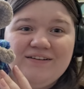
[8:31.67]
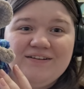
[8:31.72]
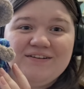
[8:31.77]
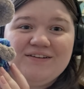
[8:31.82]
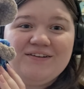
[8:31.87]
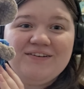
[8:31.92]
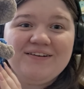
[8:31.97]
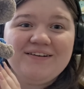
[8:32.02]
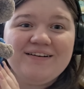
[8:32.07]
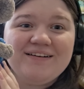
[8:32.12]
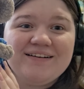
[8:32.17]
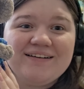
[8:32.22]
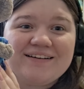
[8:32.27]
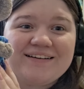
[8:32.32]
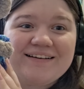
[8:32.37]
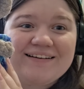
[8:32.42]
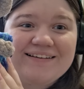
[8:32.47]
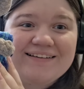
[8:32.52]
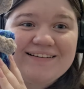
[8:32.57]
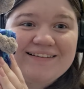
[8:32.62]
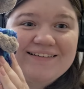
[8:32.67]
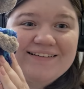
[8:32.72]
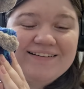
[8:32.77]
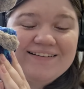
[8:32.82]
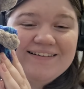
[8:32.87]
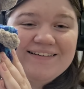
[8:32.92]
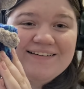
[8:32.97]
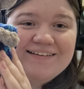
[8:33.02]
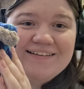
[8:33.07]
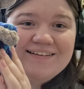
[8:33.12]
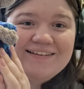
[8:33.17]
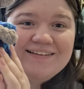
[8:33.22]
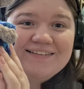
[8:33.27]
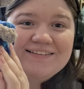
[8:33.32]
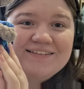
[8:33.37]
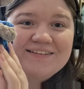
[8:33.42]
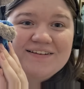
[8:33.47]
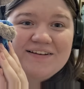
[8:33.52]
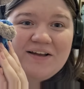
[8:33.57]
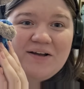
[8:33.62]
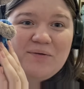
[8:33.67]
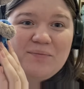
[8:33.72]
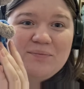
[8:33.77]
Look how